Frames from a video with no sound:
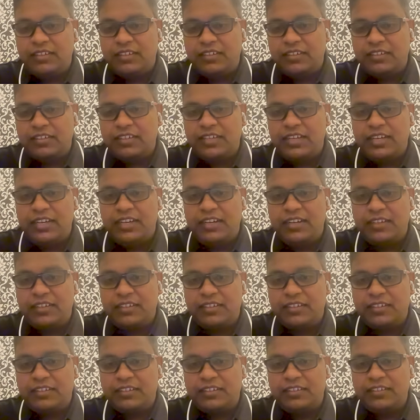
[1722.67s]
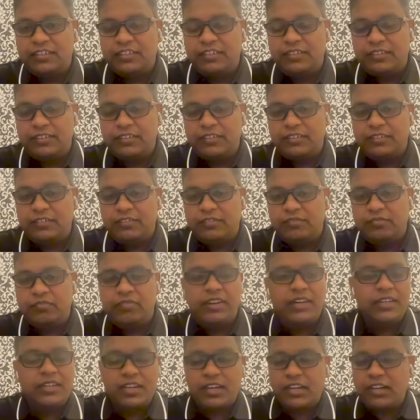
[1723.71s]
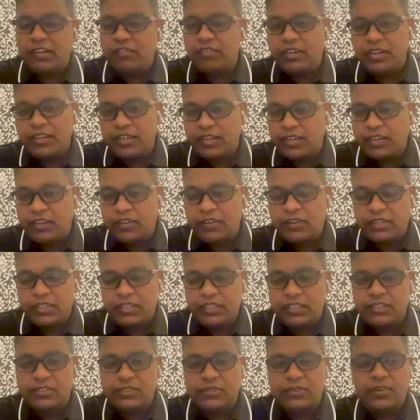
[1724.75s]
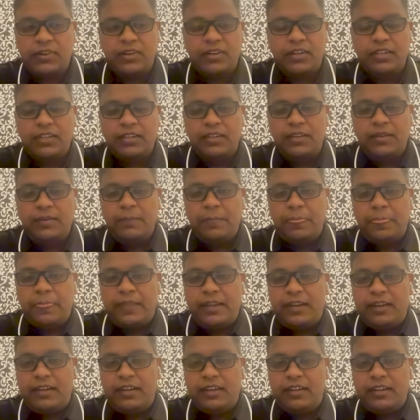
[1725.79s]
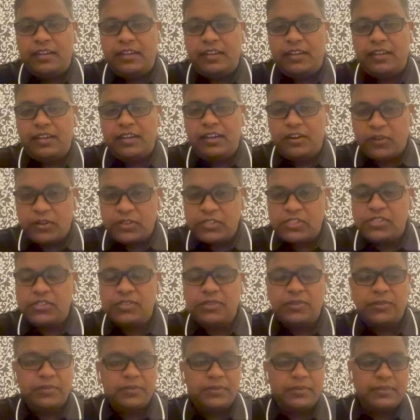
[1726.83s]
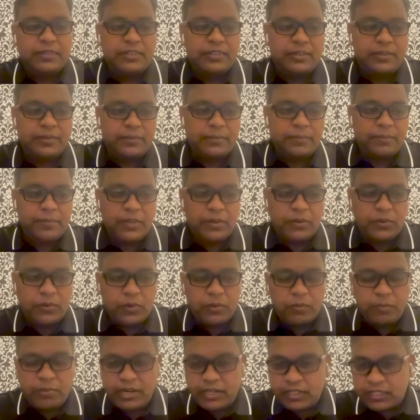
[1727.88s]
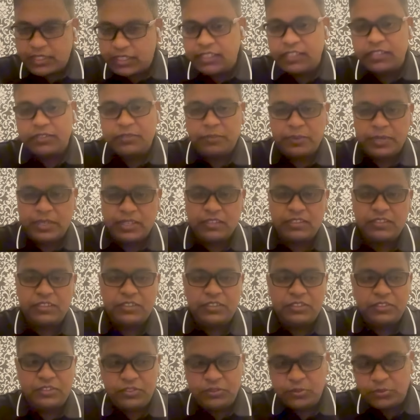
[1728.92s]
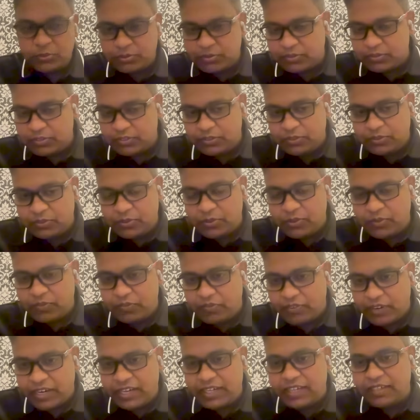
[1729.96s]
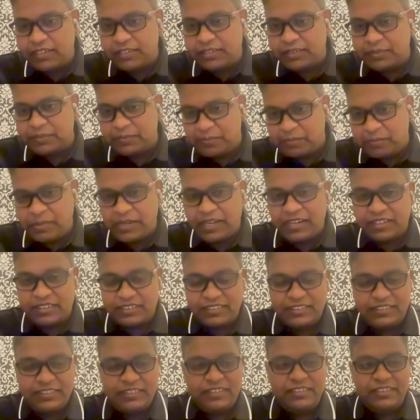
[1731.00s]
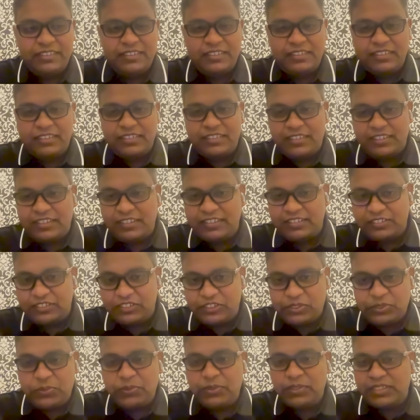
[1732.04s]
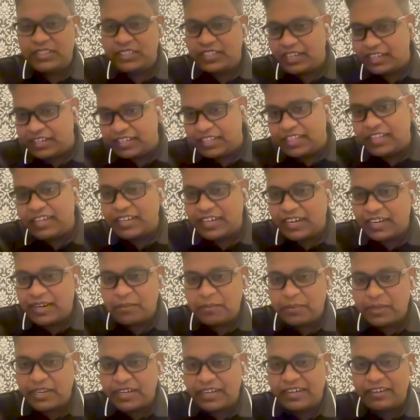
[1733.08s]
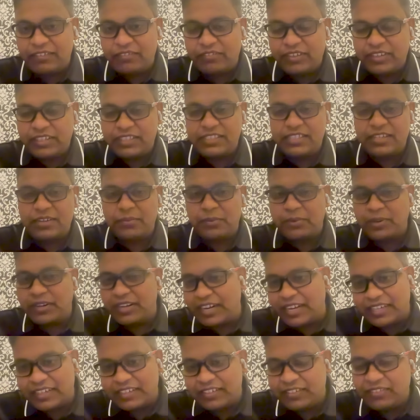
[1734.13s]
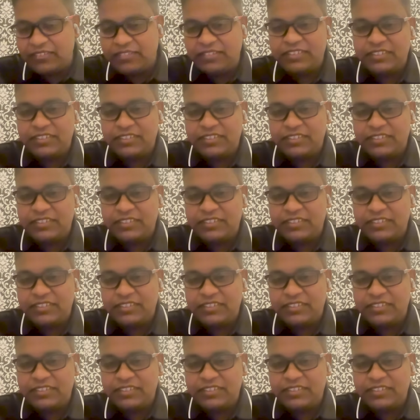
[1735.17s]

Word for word: create a fun kind of a dialogue in Discord. And also the whole bear hunt, where you go find bear, shoot, and then get a bear NFT as a reward. Like, you know,